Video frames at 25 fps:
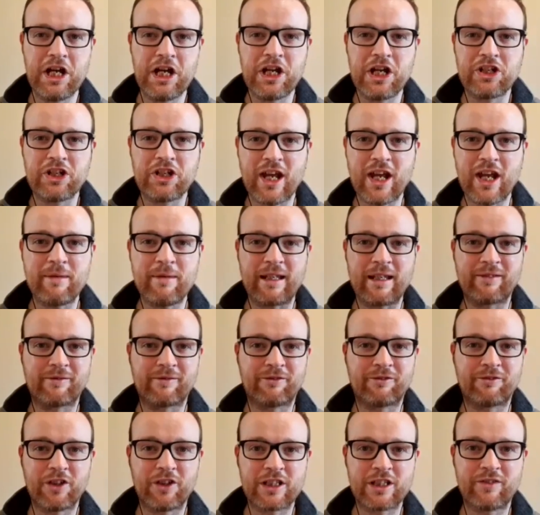Jamie,
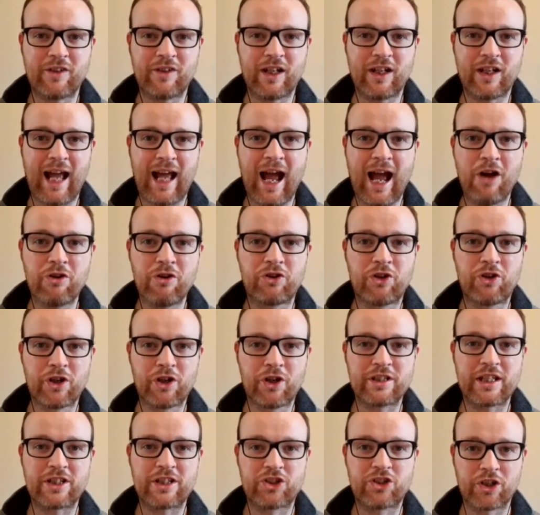first of all, how
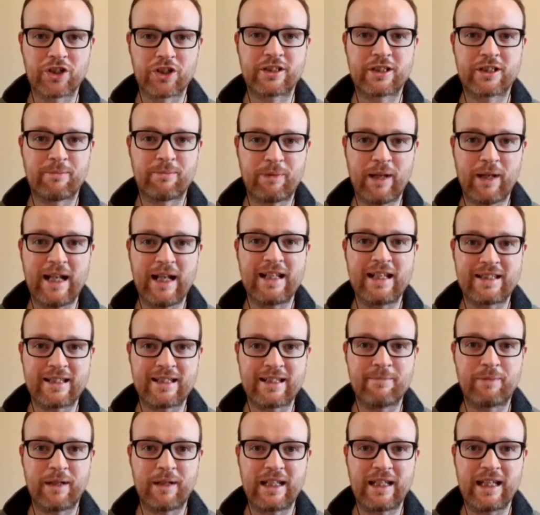good is it just to plain and
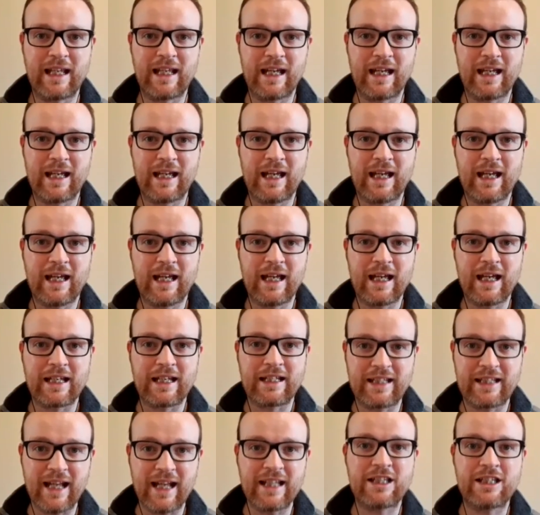simply
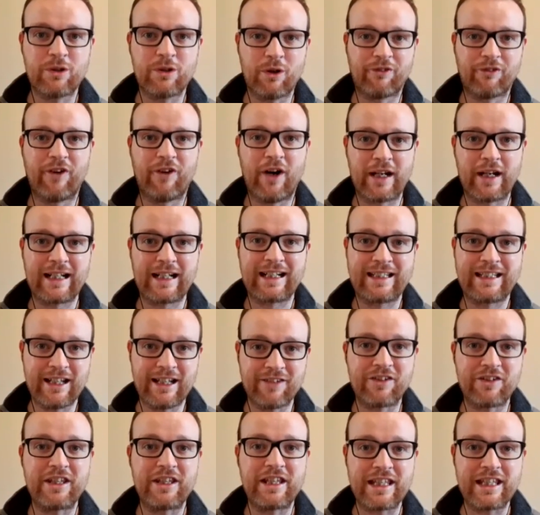get to a final,
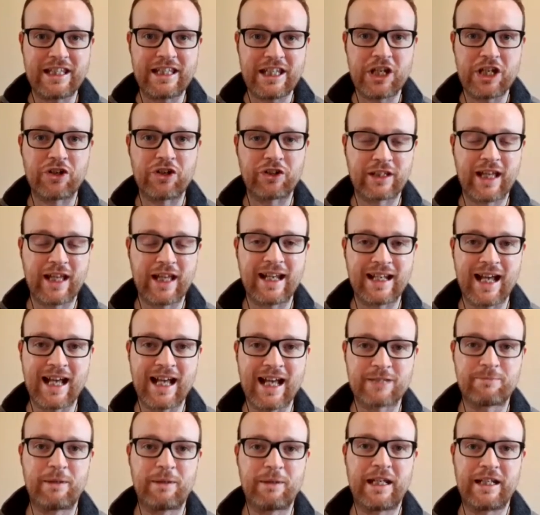given the year that
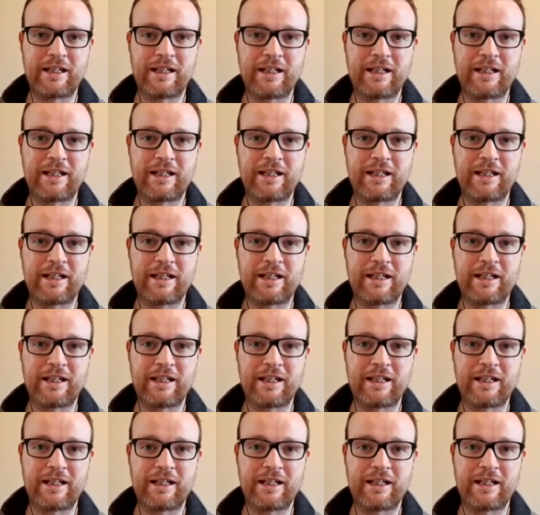has been?